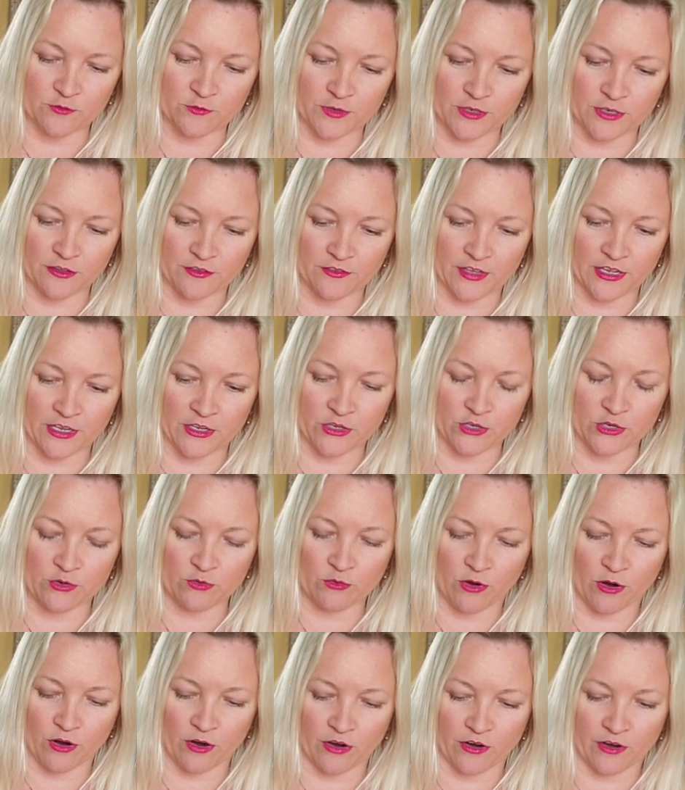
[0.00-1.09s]
feel that
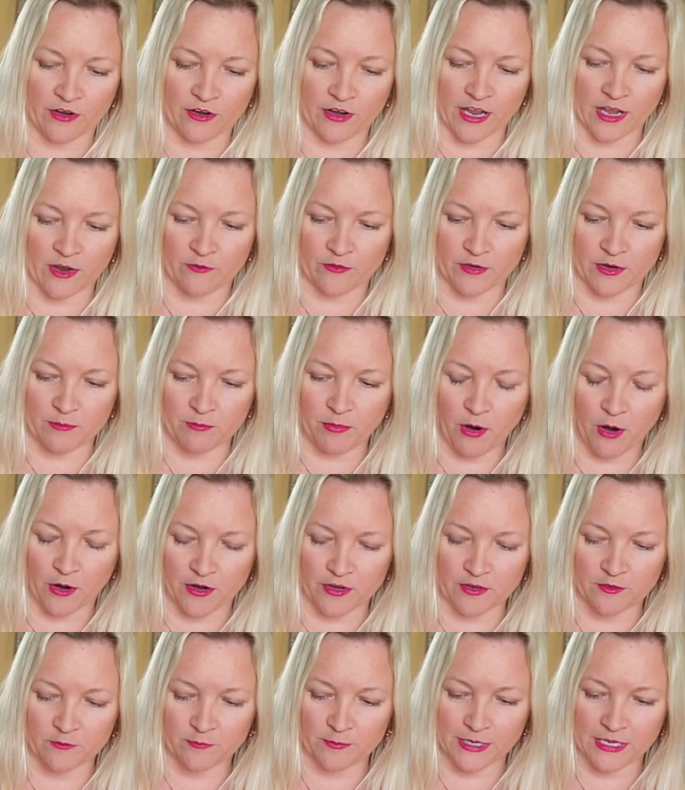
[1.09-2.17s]
you are every
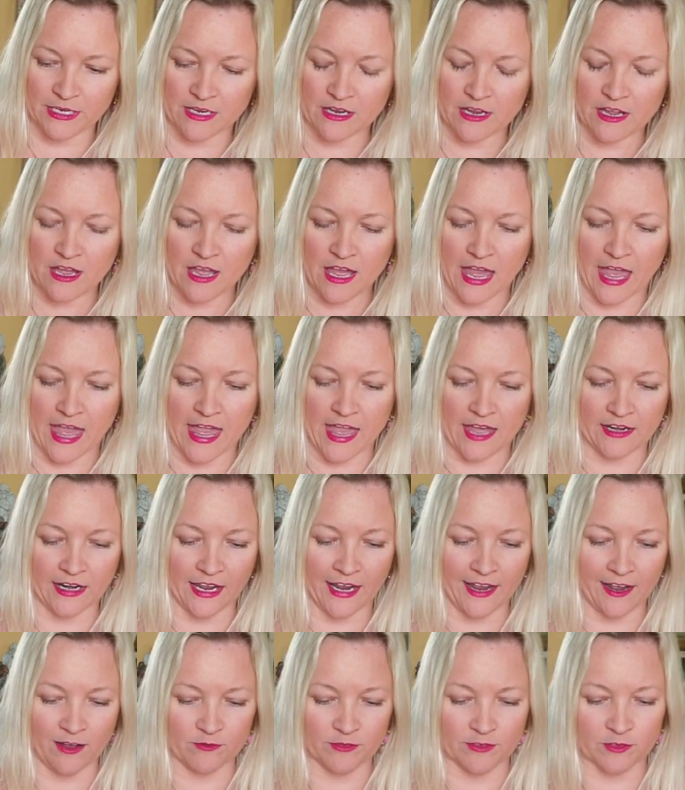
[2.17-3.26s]
part of me and I
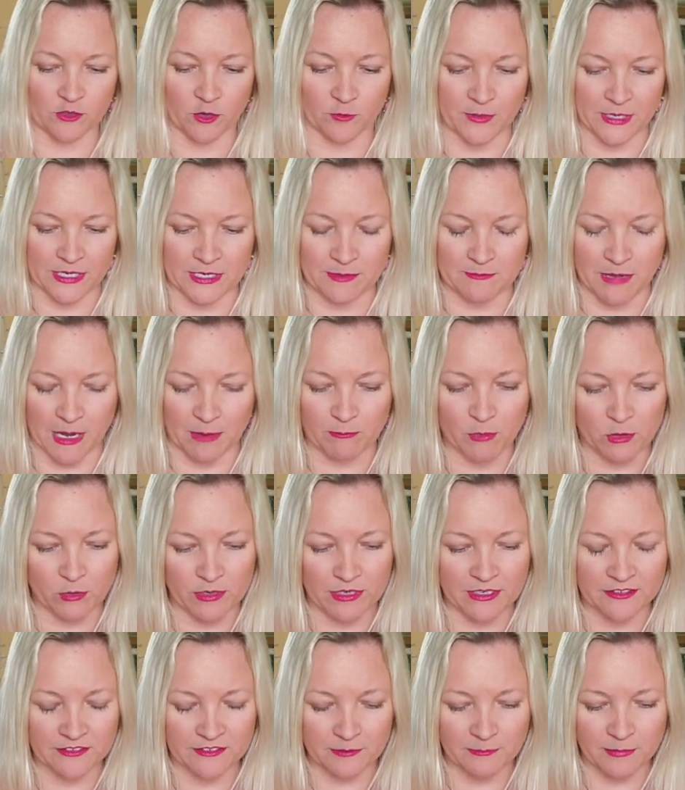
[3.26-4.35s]
have so many
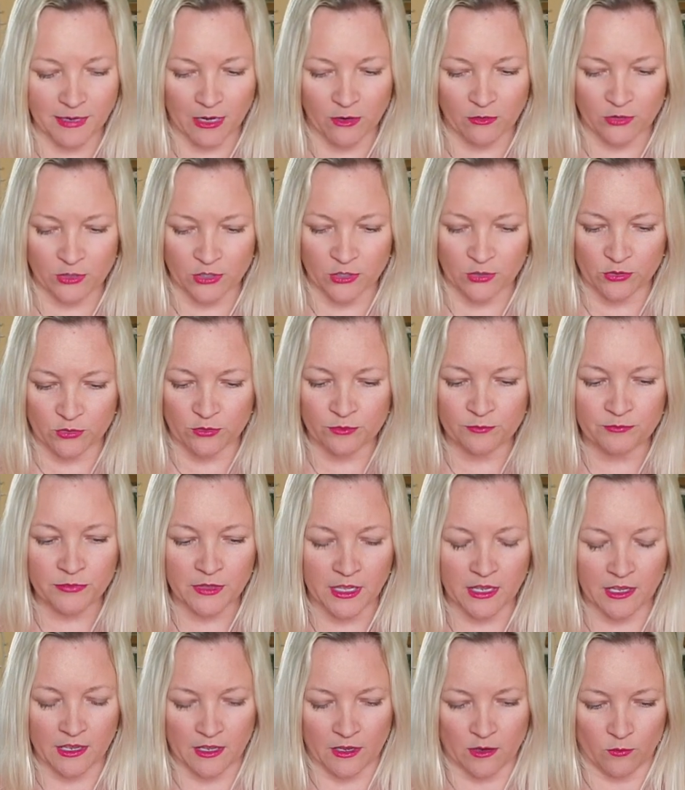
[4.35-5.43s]
memories about you.
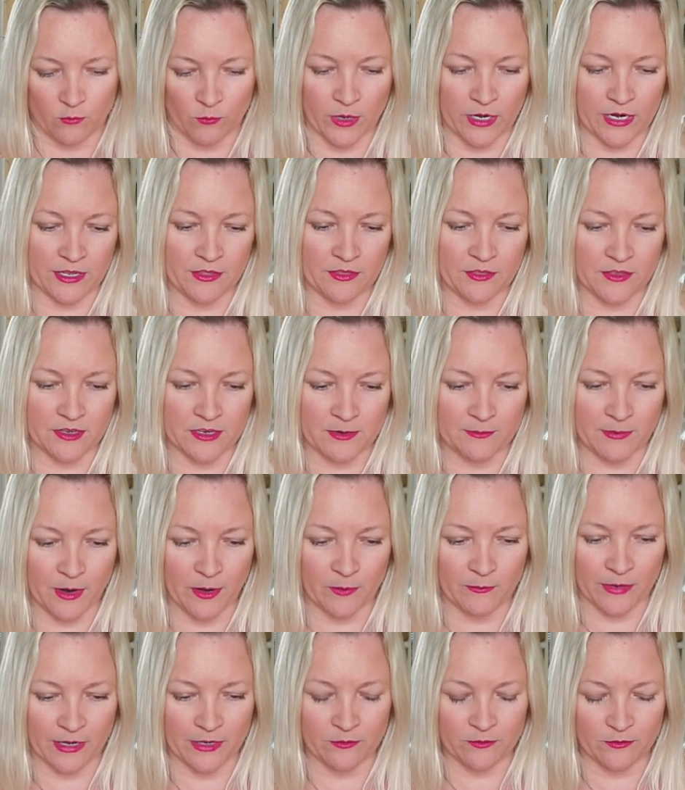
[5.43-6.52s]
When I think
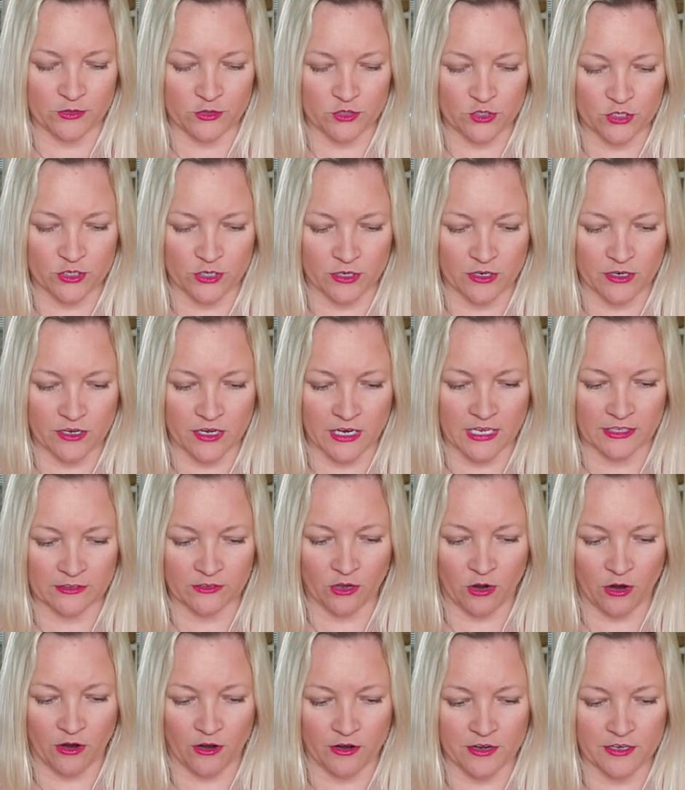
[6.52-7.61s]
about my future, it's
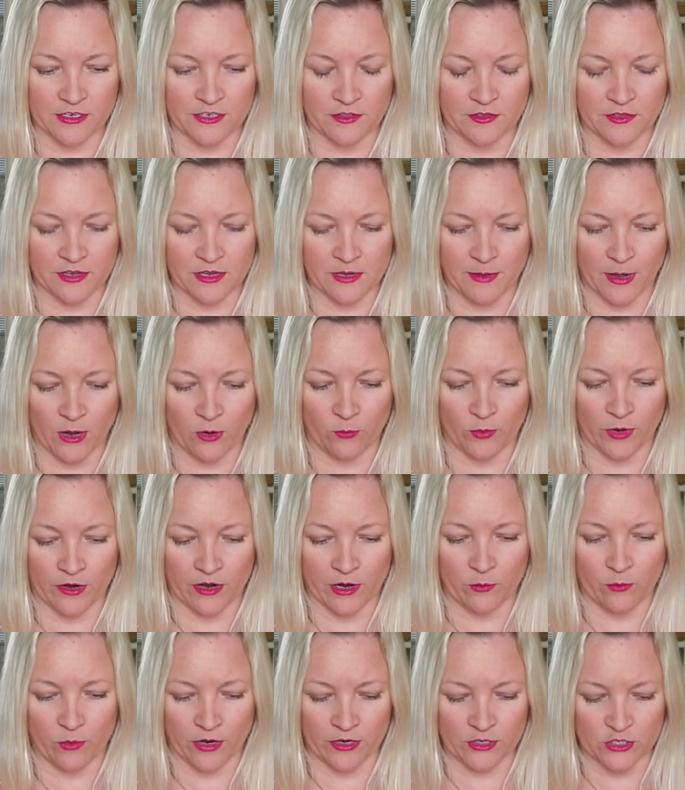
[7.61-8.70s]
hard to think about where
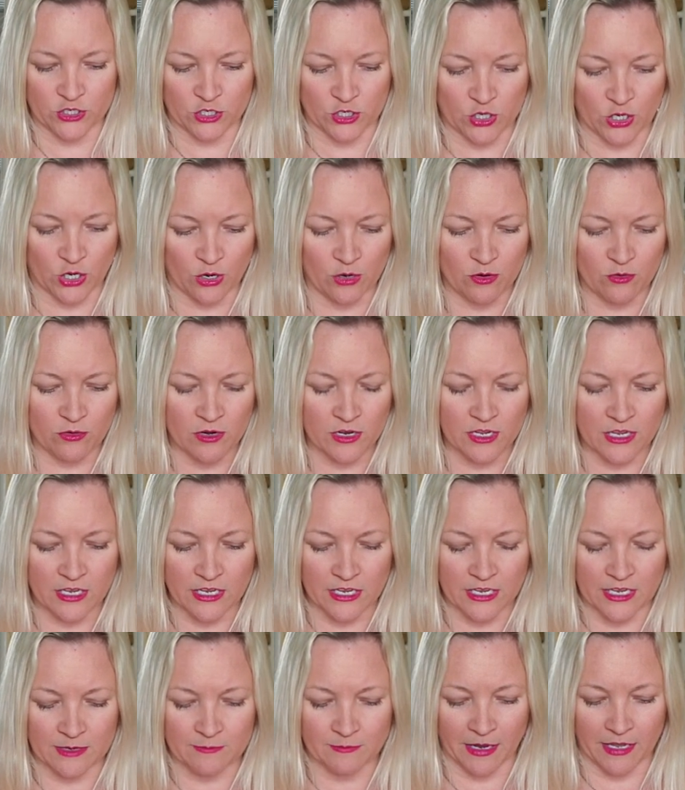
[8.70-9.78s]
I want to go
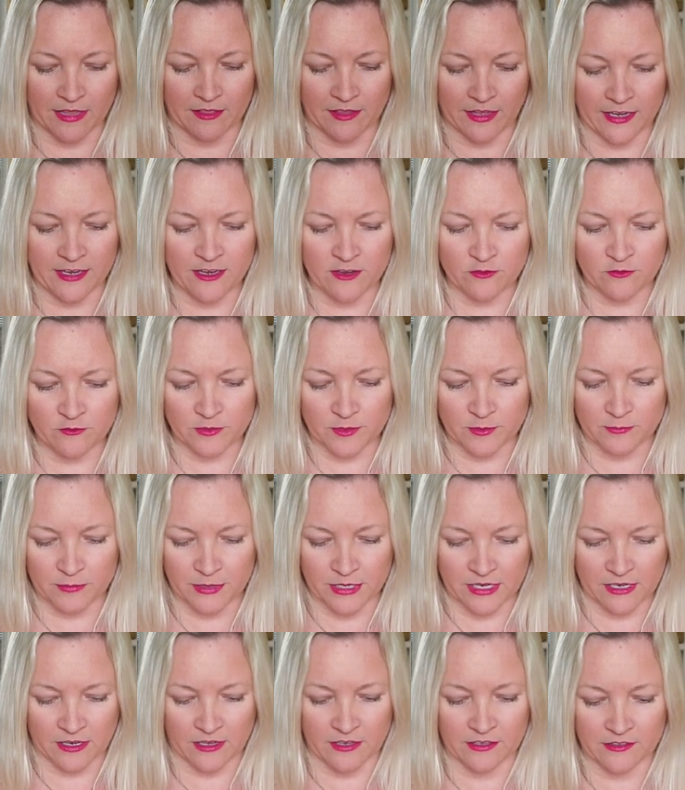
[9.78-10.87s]
in my life
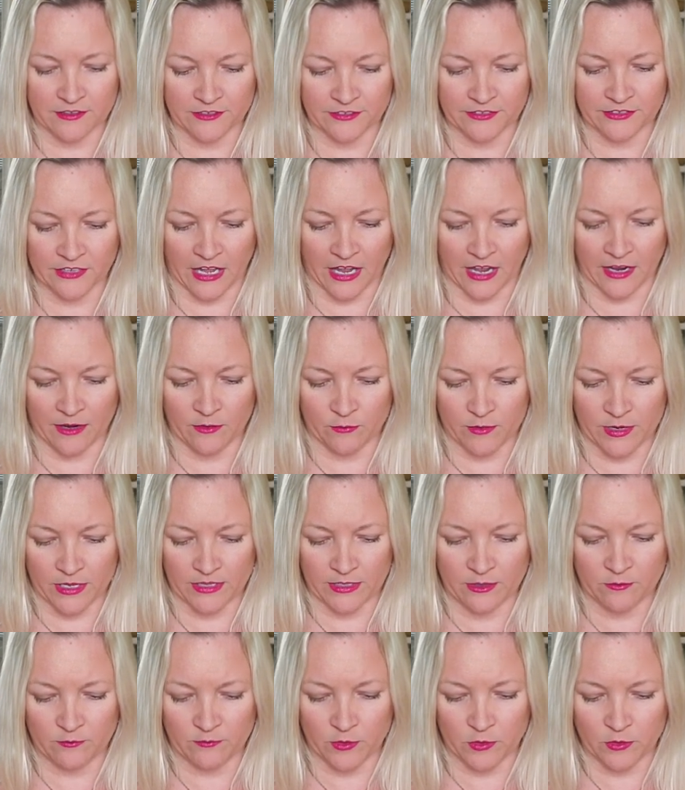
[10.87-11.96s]
because I
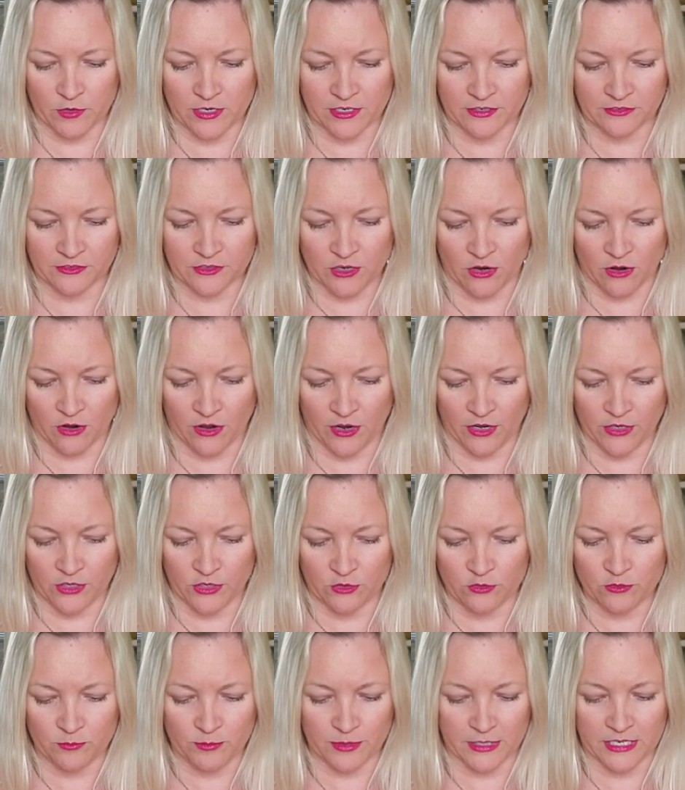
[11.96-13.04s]
really focused on
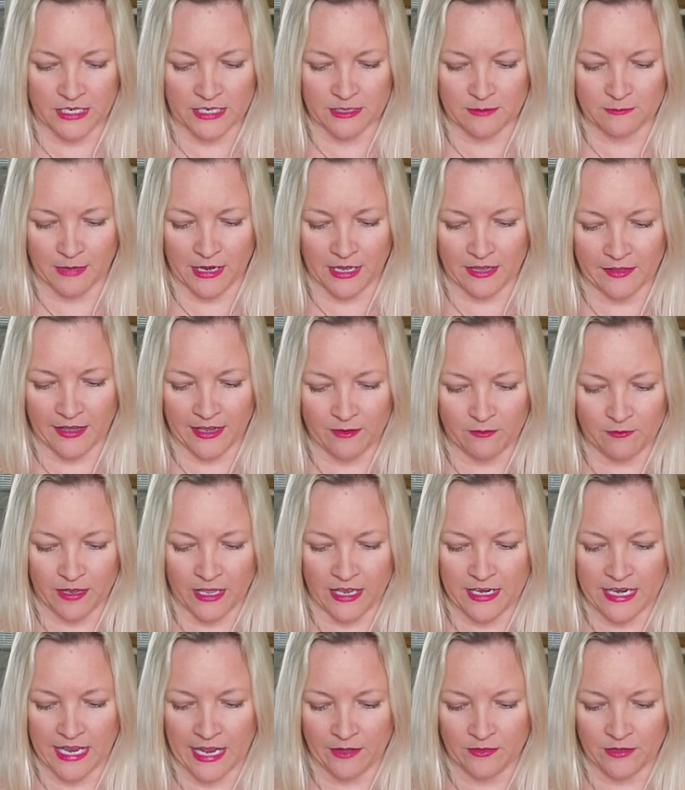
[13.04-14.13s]
you being in my life.
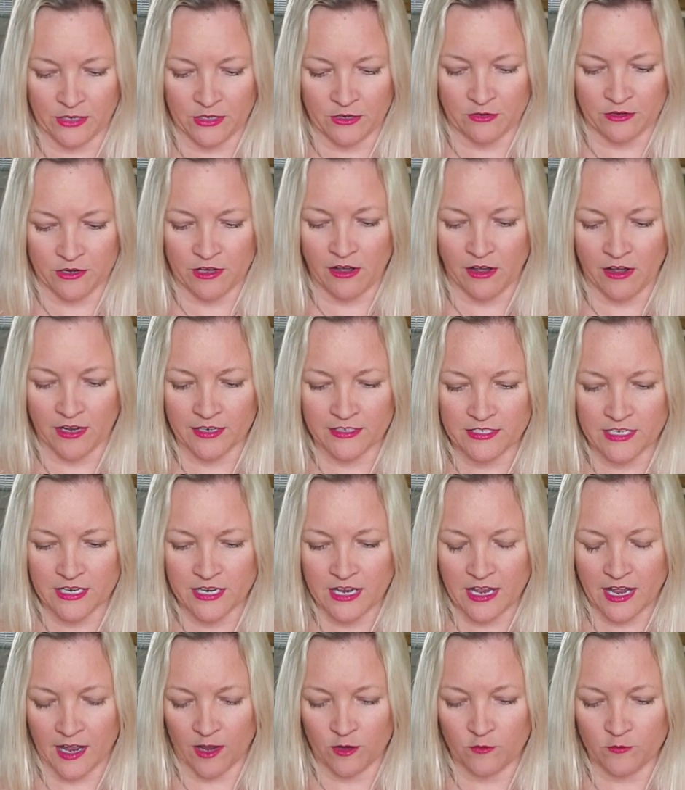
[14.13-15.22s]
And now that you're not,
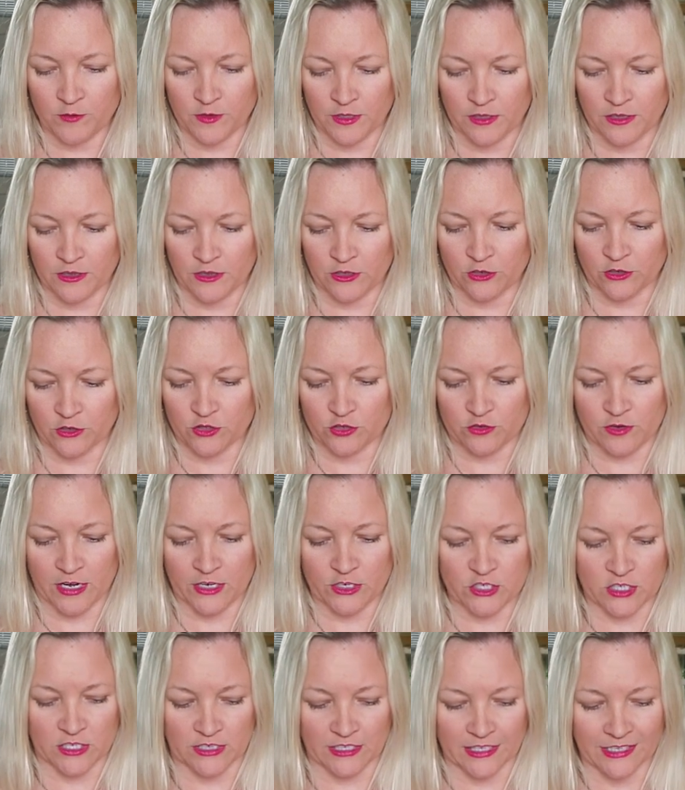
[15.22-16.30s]
I feel a little
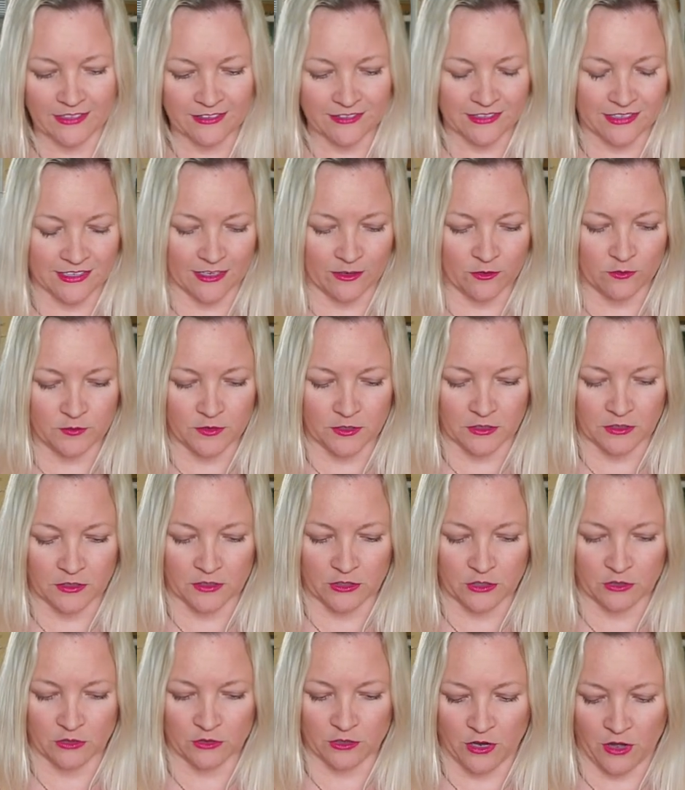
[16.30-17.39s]
directionless and I feel a
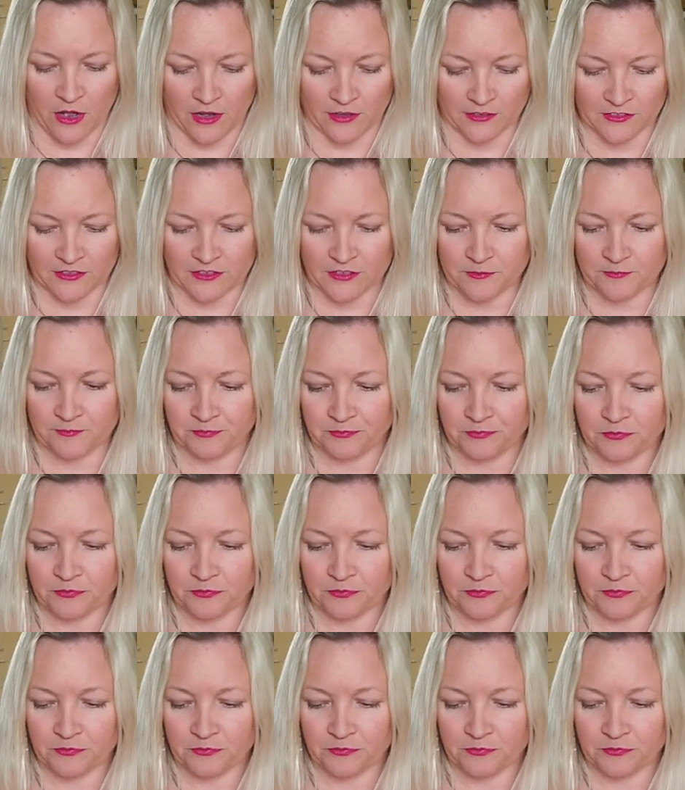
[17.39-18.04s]
little lost.